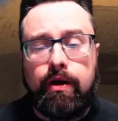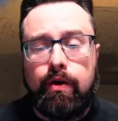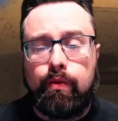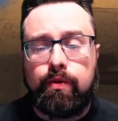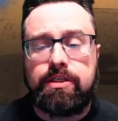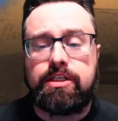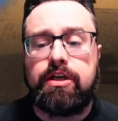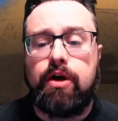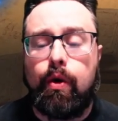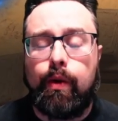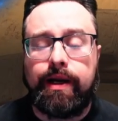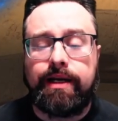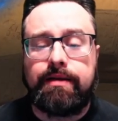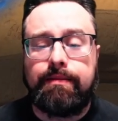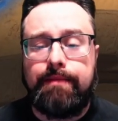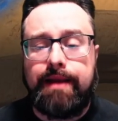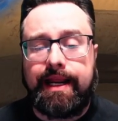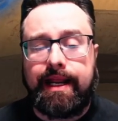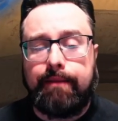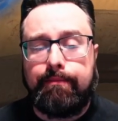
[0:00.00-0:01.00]
was going to
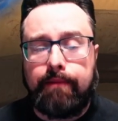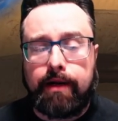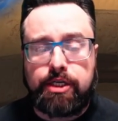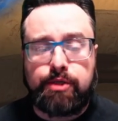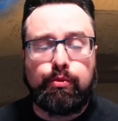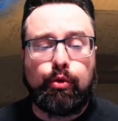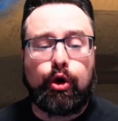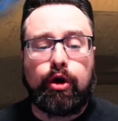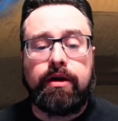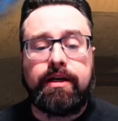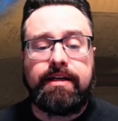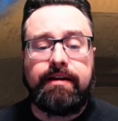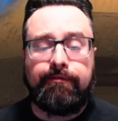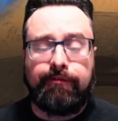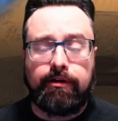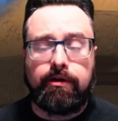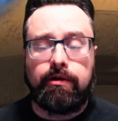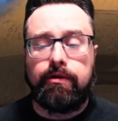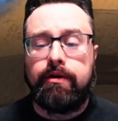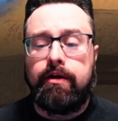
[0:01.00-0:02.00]
make it much more
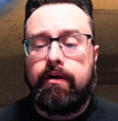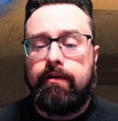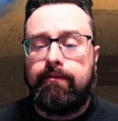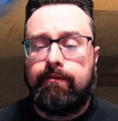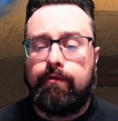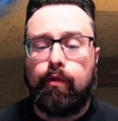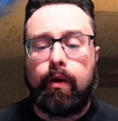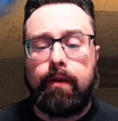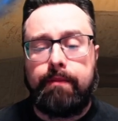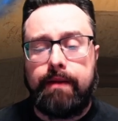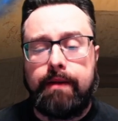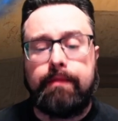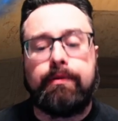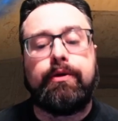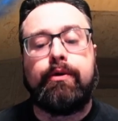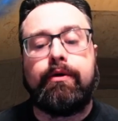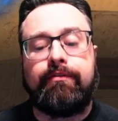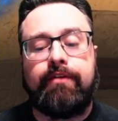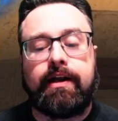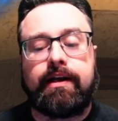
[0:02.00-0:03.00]
difficult for people
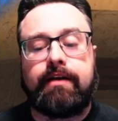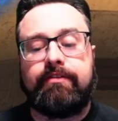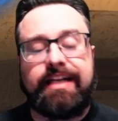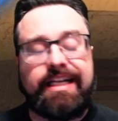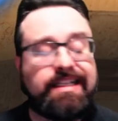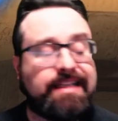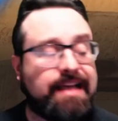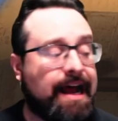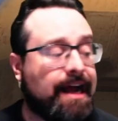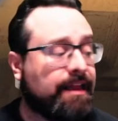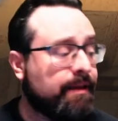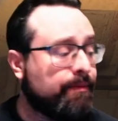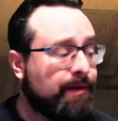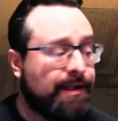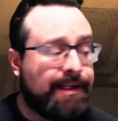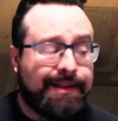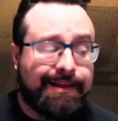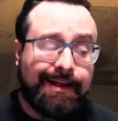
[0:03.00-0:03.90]
to effectively attack them.